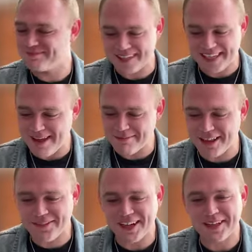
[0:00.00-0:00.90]
became
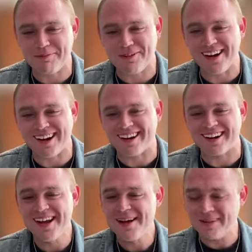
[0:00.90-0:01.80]
living on a prayer.
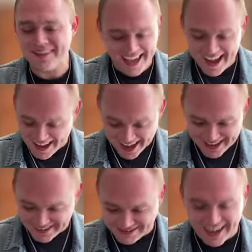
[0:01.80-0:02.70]
But yeah,
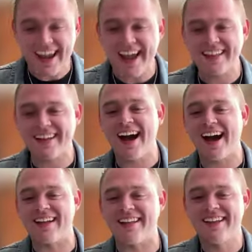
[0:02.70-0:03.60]
uh, right hand to God.